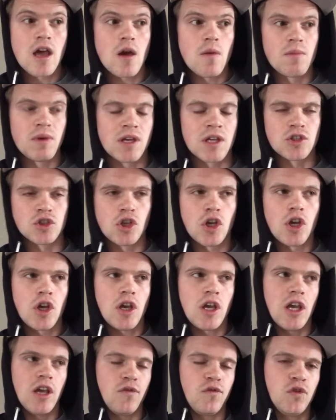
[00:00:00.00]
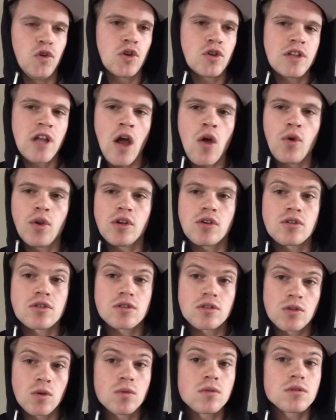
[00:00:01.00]
because if you're telling your
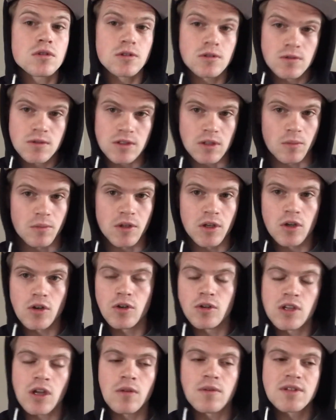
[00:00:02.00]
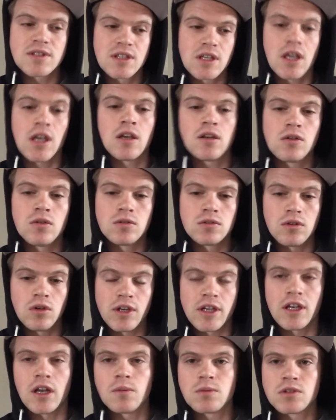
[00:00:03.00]
student to do something or you're telling this kid who's
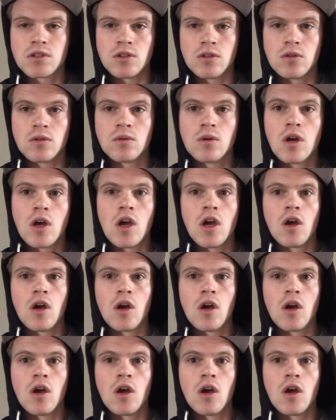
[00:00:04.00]
looking up to you